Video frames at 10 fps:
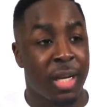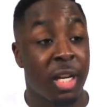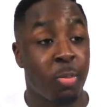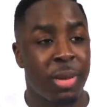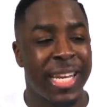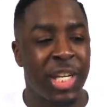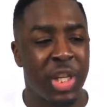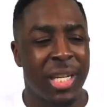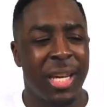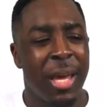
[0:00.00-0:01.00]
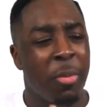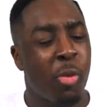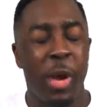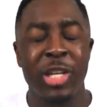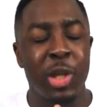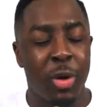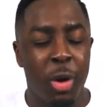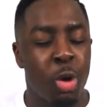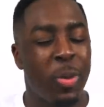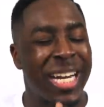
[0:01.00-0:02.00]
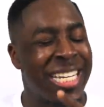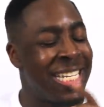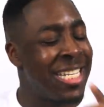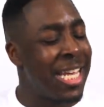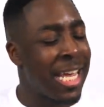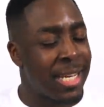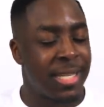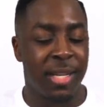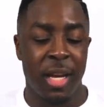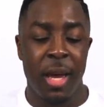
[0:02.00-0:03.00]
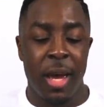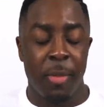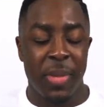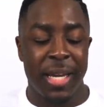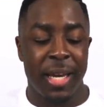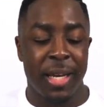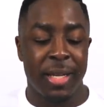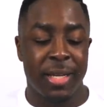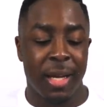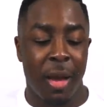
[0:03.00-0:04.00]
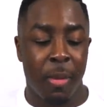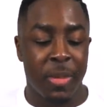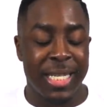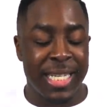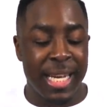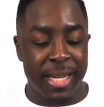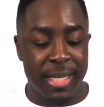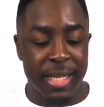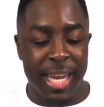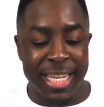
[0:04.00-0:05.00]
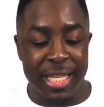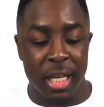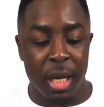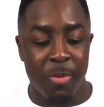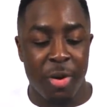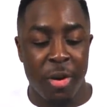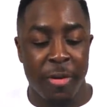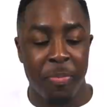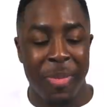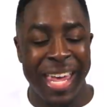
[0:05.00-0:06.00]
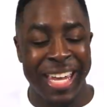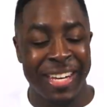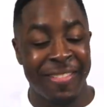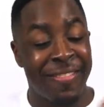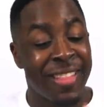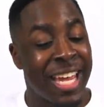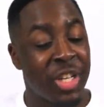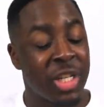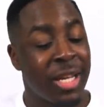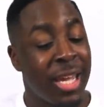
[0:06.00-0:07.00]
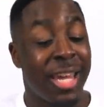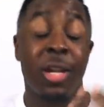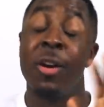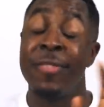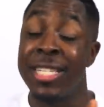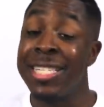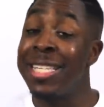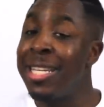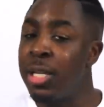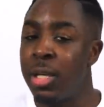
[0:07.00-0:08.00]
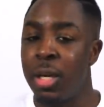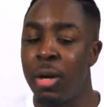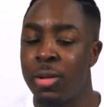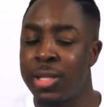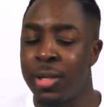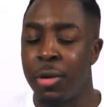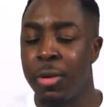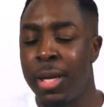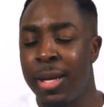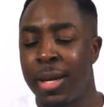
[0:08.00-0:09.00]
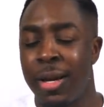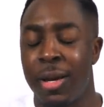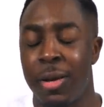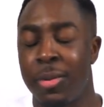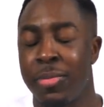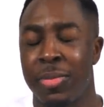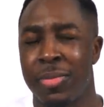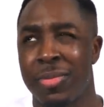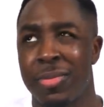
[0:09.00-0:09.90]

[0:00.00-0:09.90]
completion, but we're actually gonna go back to six because um, six is the number of man, flesh, and often sin also. Um,